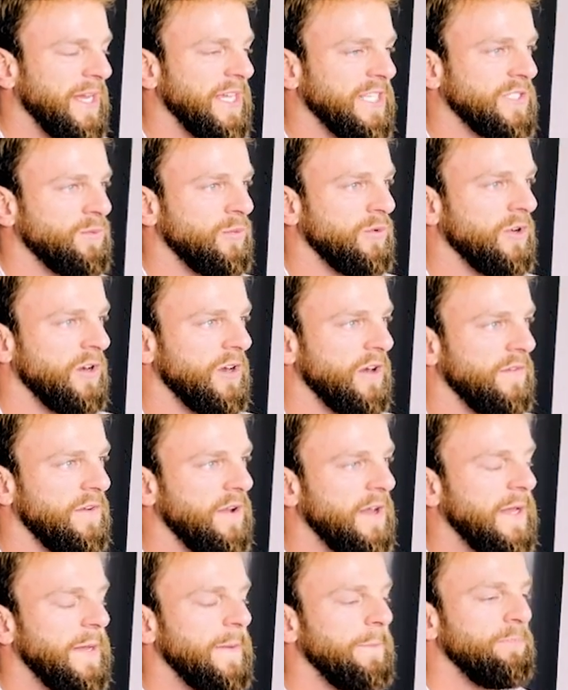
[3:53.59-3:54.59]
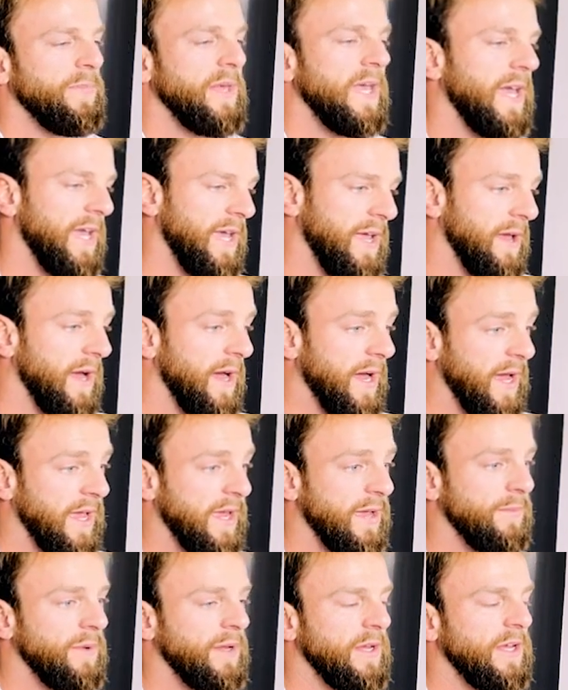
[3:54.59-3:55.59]
It's more of, hey, I
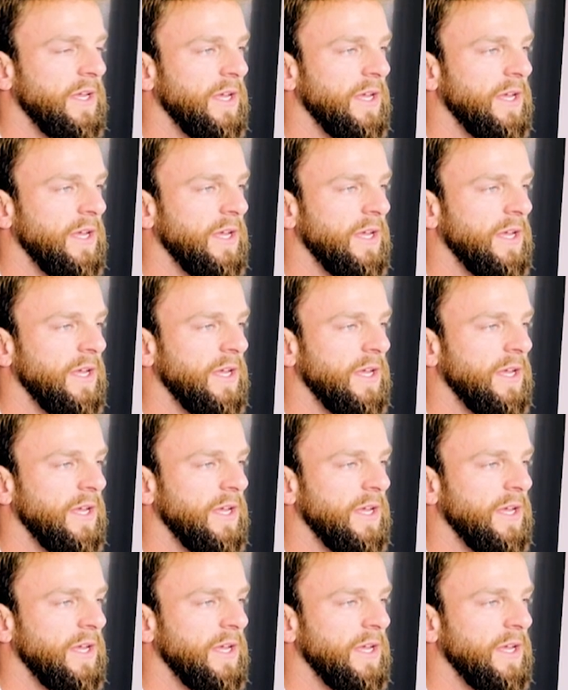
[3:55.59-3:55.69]
am